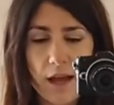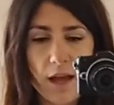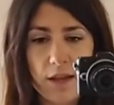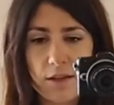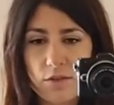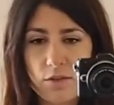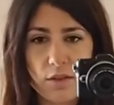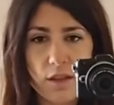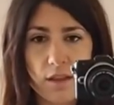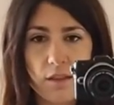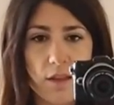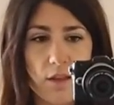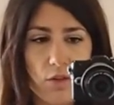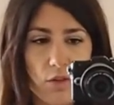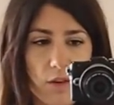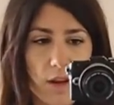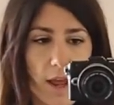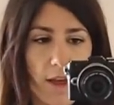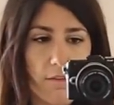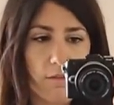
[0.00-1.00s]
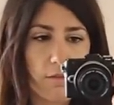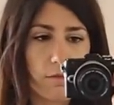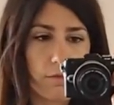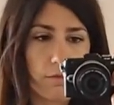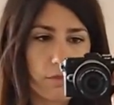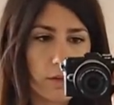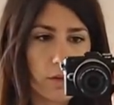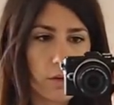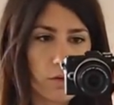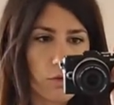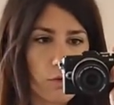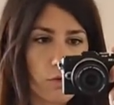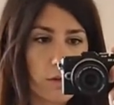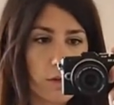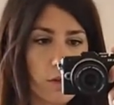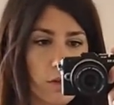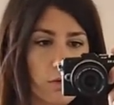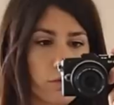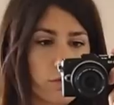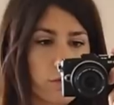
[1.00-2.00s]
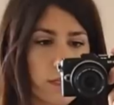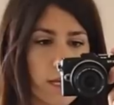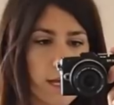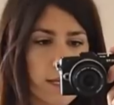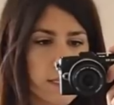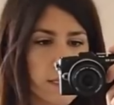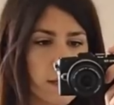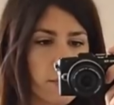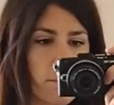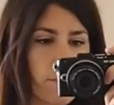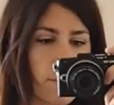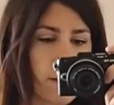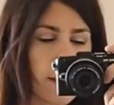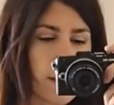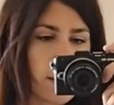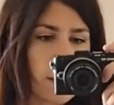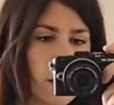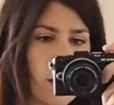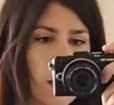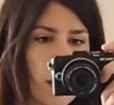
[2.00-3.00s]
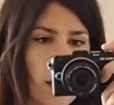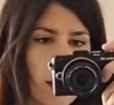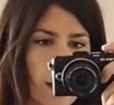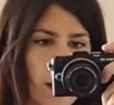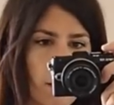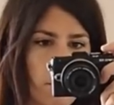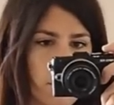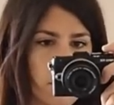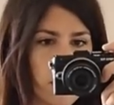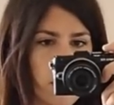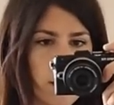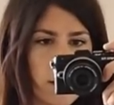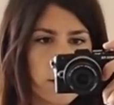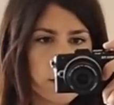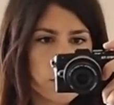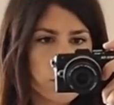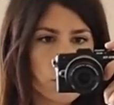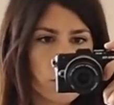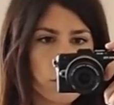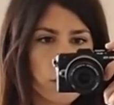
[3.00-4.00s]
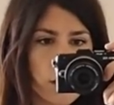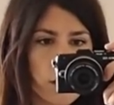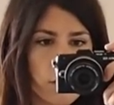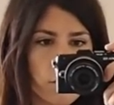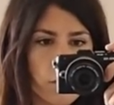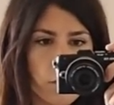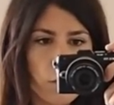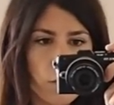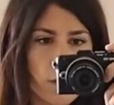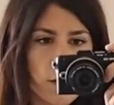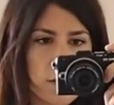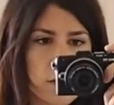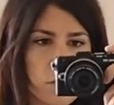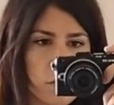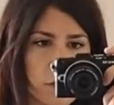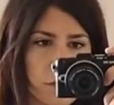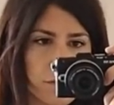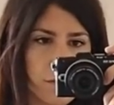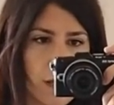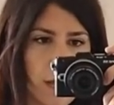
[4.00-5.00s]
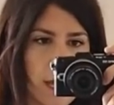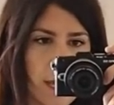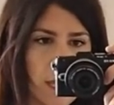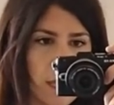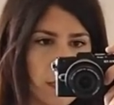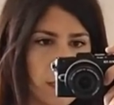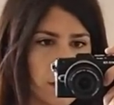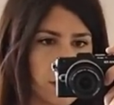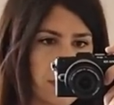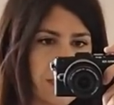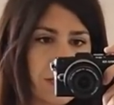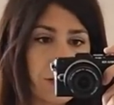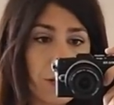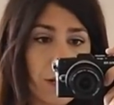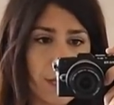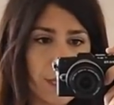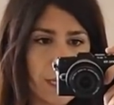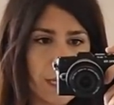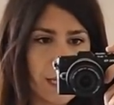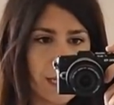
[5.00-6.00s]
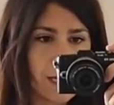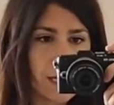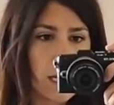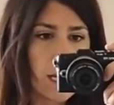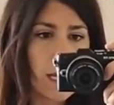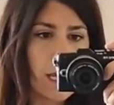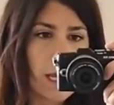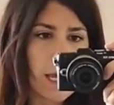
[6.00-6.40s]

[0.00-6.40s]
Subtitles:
I do think they should have, you know, traditional sizing, but it is good if you are sort of like an Australian